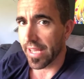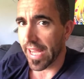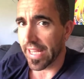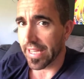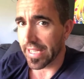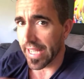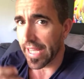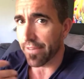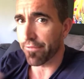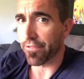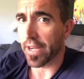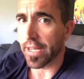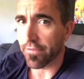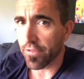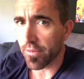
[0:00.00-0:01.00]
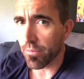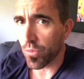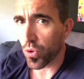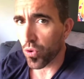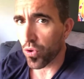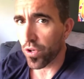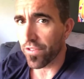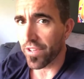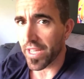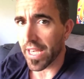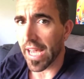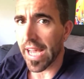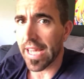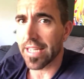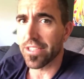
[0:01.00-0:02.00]
either get in front of them, or if you
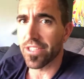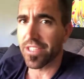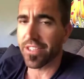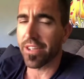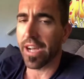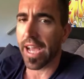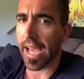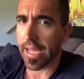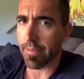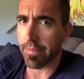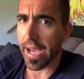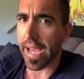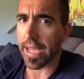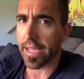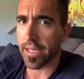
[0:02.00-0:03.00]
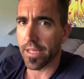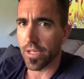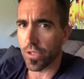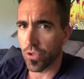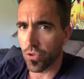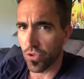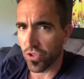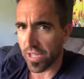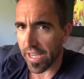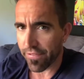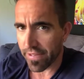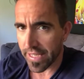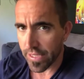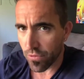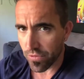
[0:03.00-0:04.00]
can't, just like hang back a good
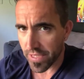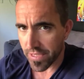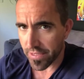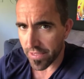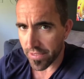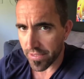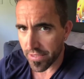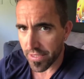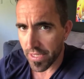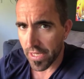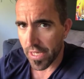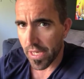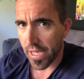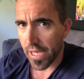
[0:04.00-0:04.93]
draft legal distance,